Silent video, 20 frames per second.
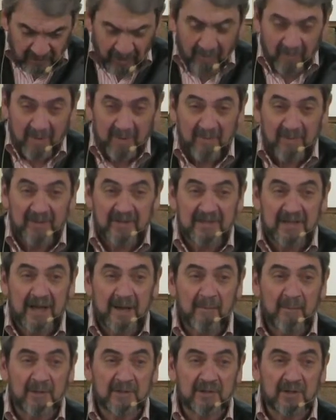Y'all remember the
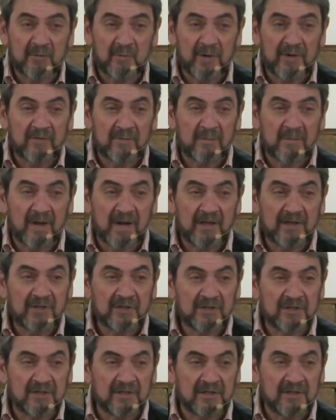time I was going to read from
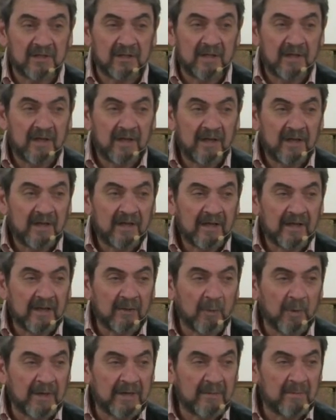Galatians and
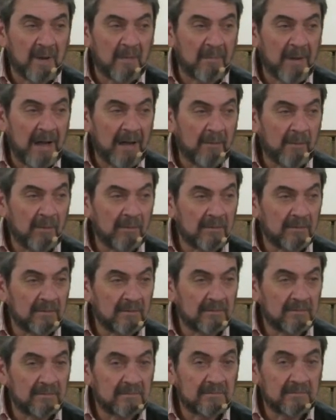it wasn't in my Bible?
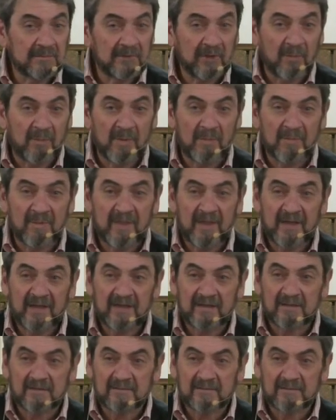Y'all remember that?